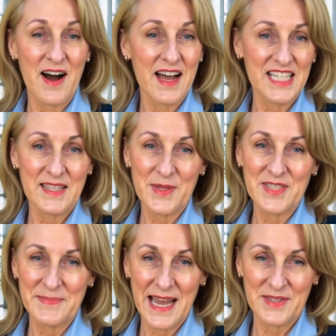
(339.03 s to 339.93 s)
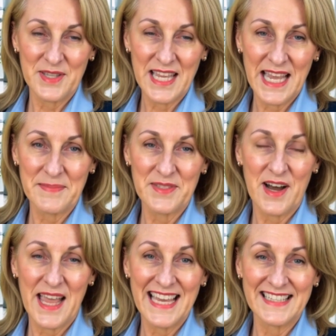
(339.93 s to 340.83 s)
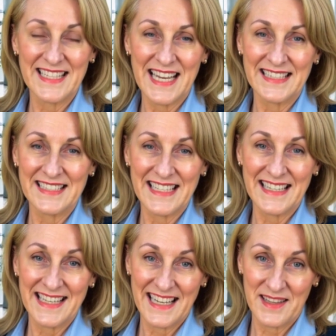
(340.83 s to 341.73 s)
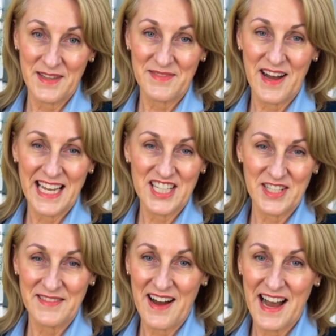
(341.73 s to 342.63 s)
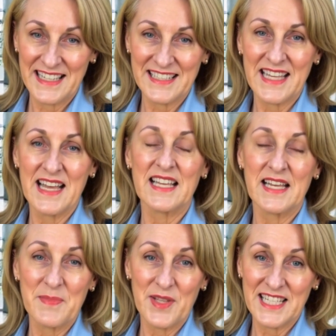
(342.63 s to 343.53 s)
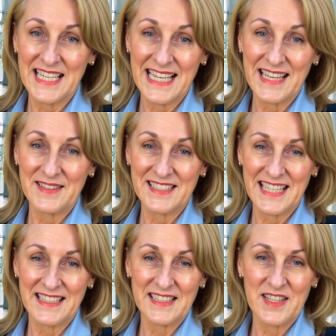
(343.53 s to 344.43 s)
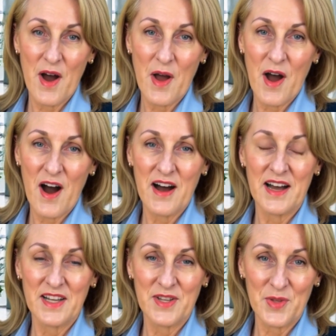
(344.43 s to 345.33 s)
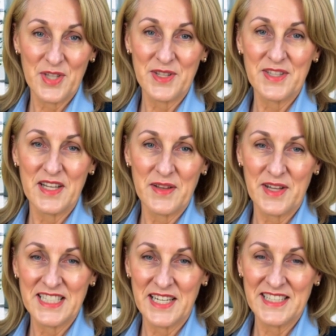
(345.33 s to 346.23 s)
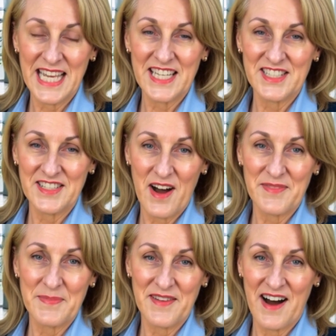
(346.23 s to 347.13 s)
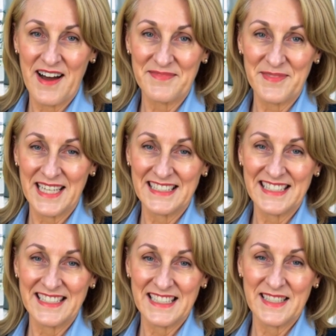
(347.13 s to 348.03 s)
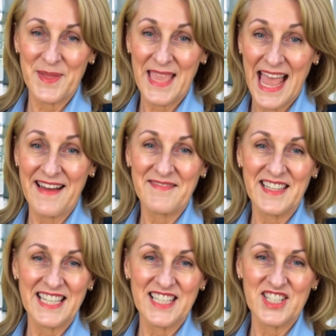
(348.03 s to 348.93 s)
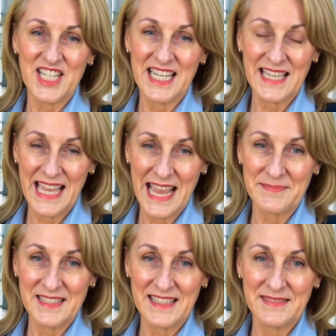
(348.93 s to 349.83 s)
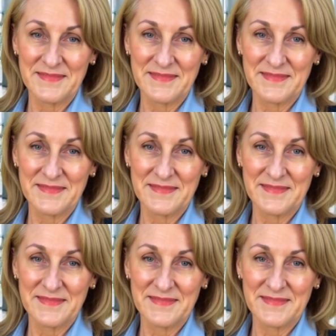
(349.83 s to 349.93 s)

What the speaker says: are disputes about your claim, don't hesitate to seek legal or financial advice. Community legal centres or your union or associations often provide free assistance with FEG claims.